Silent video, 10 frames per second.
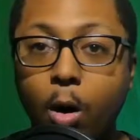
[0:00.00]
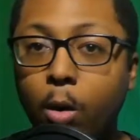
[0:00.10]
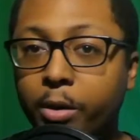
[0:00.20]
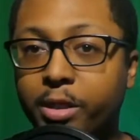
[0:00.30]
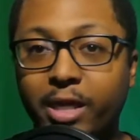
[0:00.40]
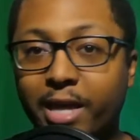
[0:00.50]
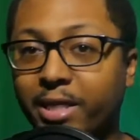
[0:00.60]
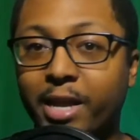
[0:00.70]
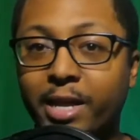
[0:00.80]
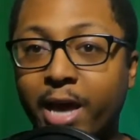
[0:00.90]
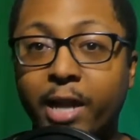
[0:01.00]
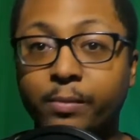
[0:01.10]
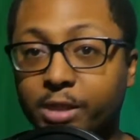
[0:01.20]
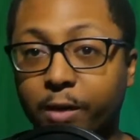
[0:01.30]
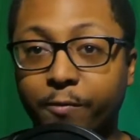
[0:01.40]
all the debt that he got
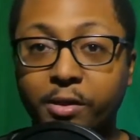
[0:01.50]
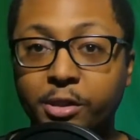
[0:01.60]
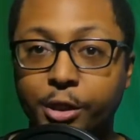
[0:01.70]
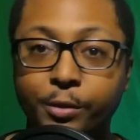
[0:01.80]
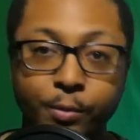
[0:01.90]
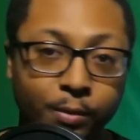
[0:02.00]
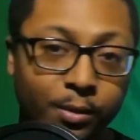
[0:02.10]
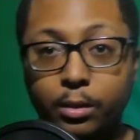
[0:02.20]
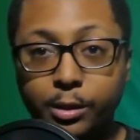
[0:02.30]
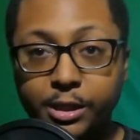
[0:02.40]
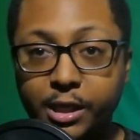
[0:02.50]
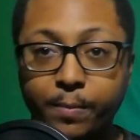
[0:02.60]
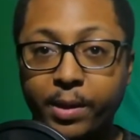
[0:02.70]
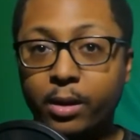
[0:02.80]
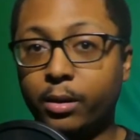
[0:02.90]
himself into. You see,
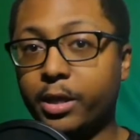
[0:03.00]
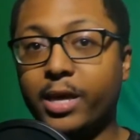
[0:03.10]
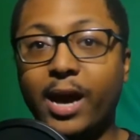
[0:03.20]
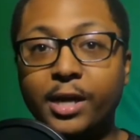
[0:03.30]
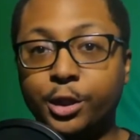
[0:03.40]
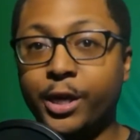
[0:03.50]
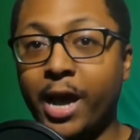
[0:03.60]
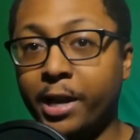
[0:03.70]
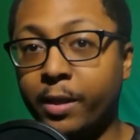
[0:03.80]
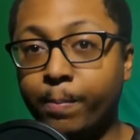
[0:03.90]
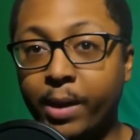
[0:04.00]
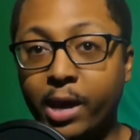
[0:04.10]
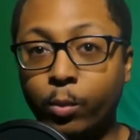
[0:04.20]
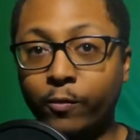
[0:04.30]
apparently Kaiji got into bed